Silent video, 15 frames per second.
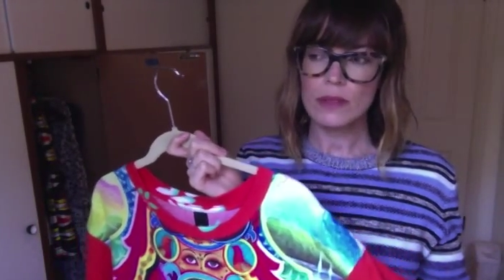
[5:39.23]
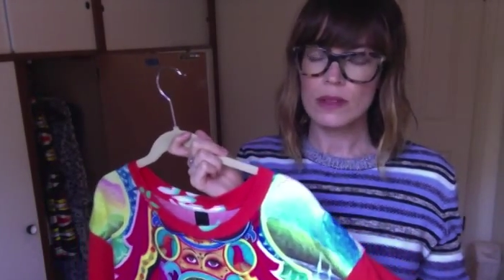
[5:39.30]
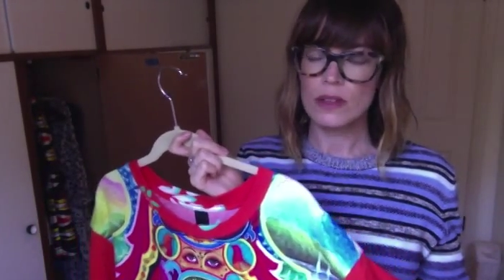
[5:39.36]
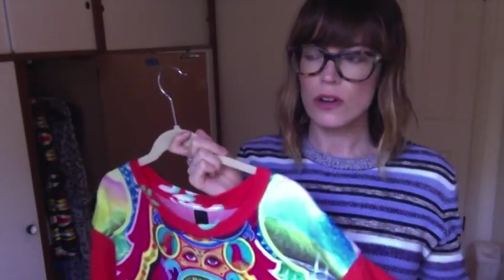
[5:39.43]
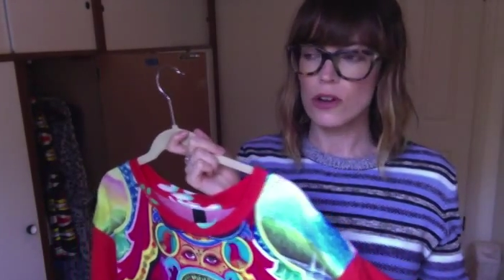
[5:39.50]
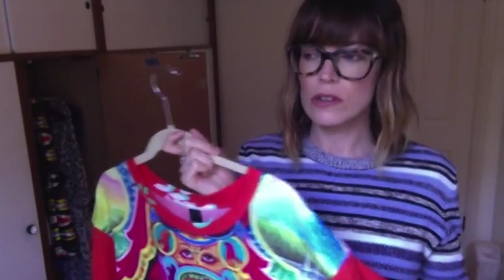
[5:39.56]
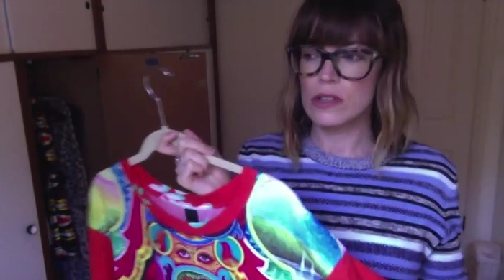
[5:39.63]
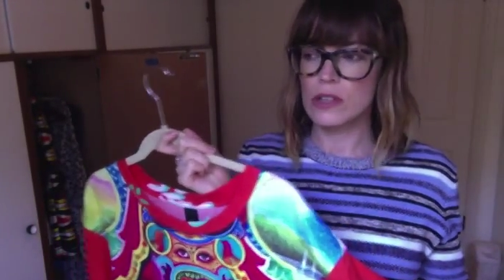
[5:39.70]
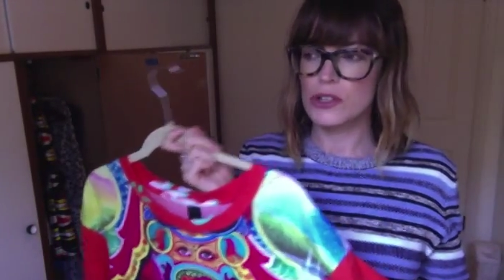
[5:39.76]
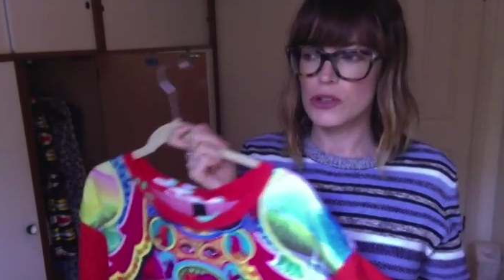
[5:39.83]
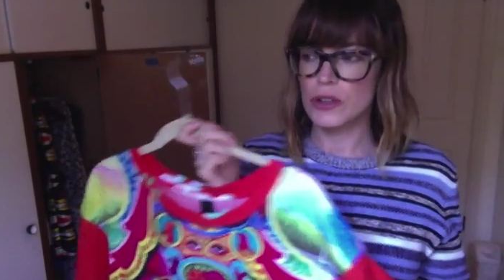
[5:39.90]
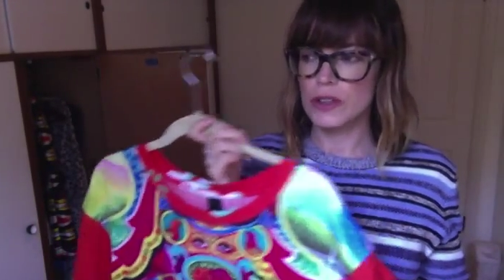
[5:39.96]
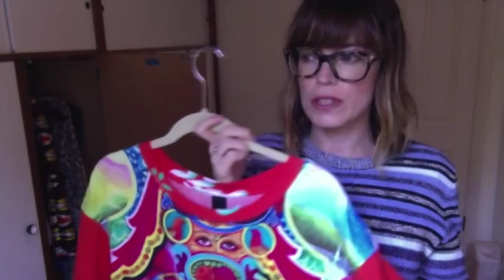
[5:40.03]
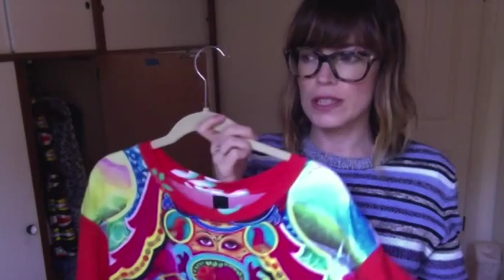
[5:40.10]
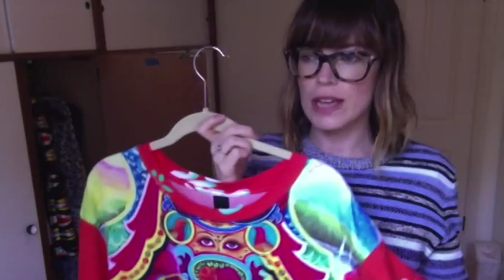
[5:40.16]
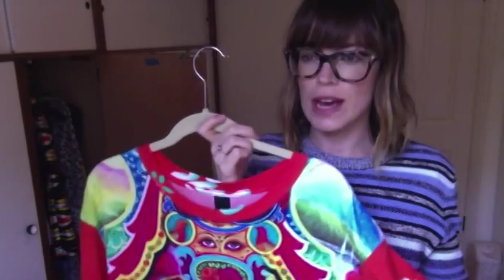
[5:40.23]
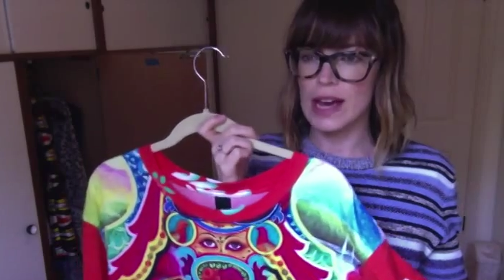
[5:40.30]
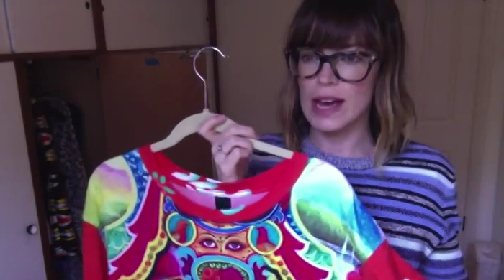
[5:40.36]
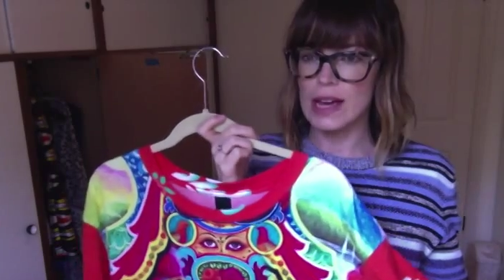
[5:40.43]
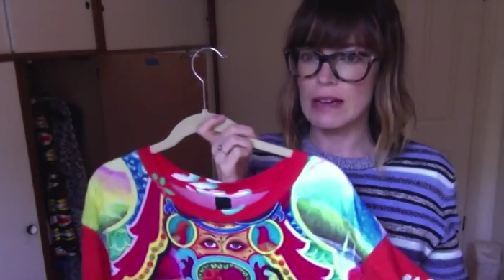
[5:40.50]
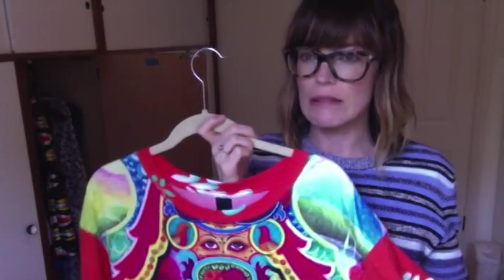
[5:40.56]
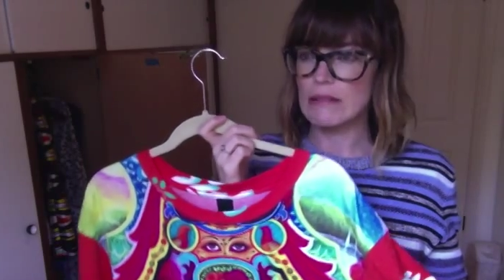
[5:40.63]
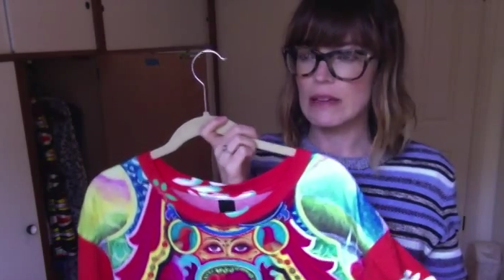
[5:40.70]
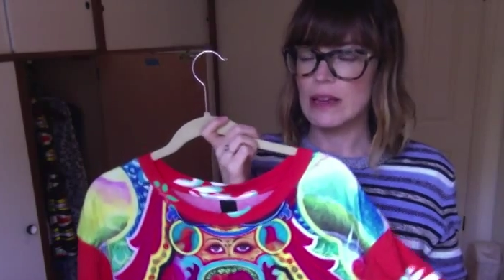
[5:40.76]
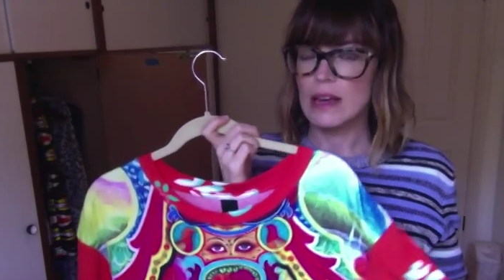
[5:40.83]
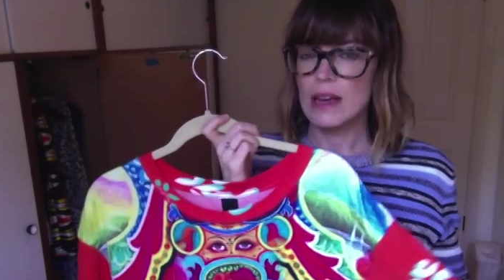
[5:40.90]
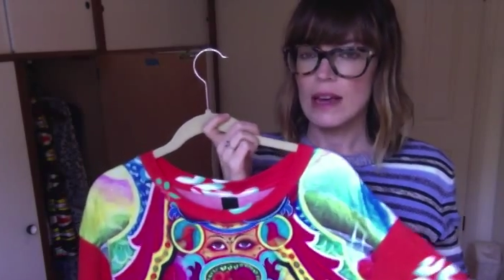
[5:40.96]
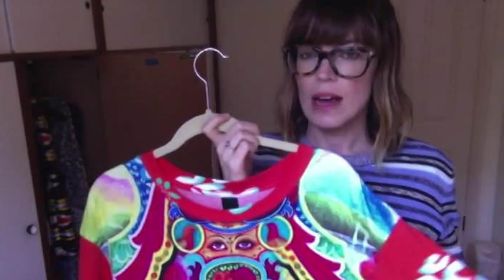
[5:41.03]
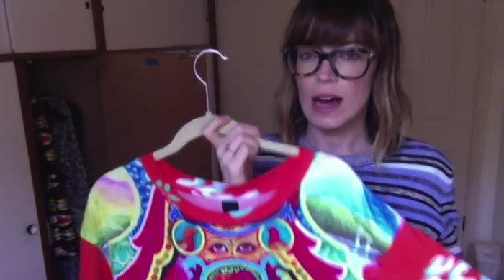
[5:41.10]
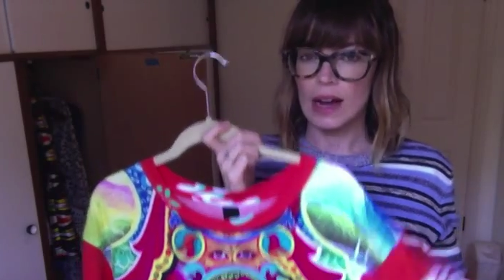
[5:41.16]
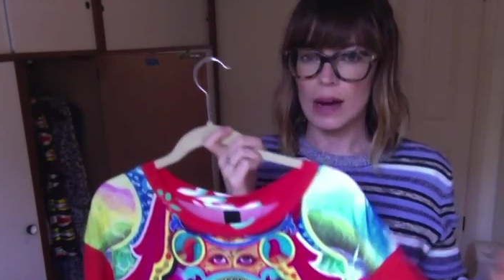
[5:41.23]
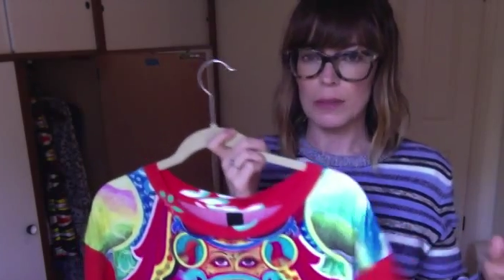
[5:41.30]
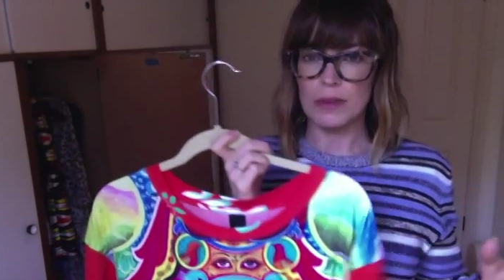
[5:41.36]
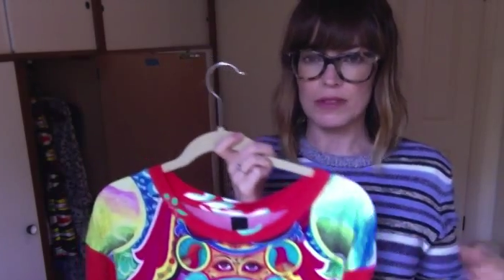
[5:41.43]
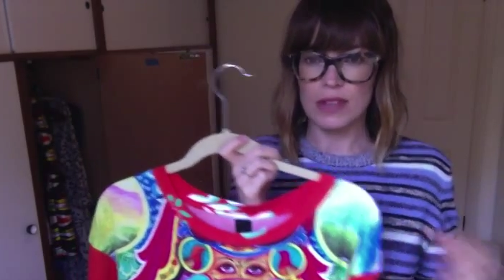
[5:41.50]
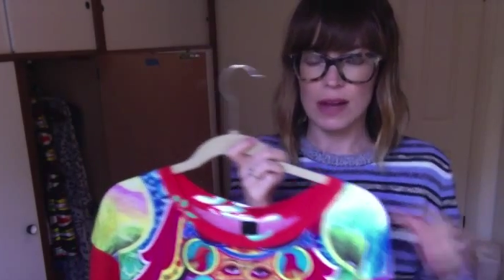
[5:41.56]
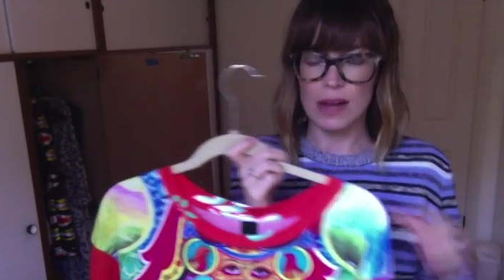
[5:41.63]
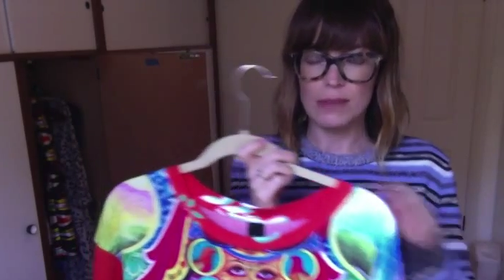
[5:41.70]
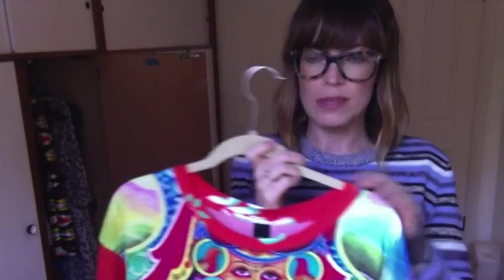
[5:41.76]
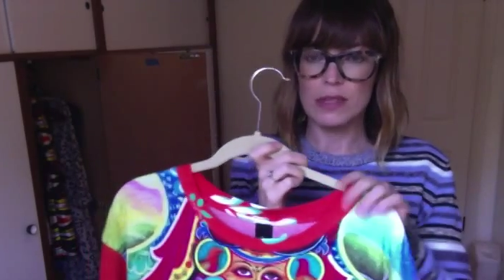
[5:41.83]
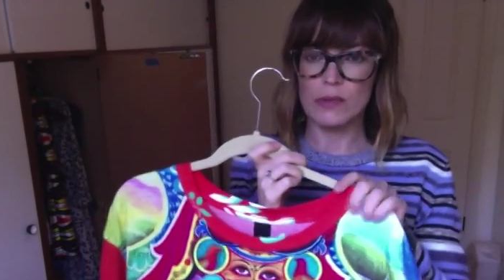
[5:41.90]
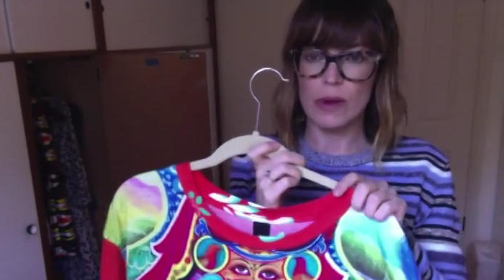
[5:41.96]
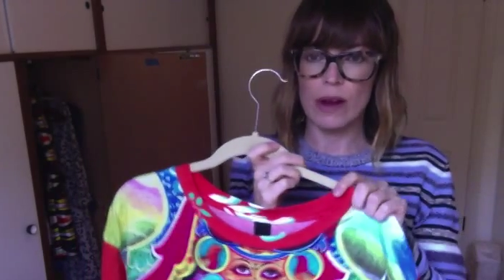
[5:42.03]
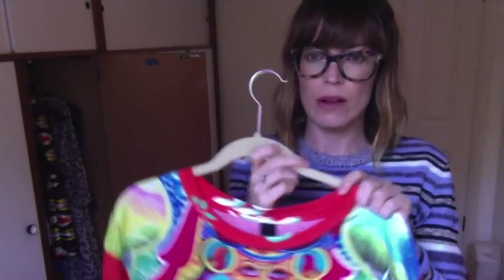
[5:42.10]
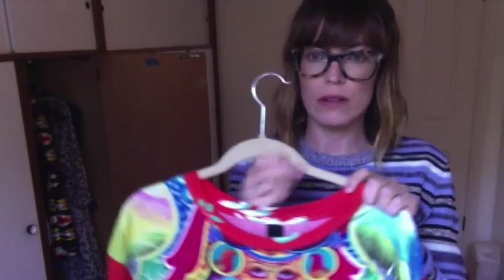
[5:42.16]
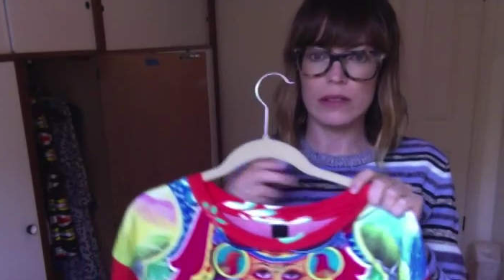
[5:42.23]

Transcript: also during the day a couple of times as well.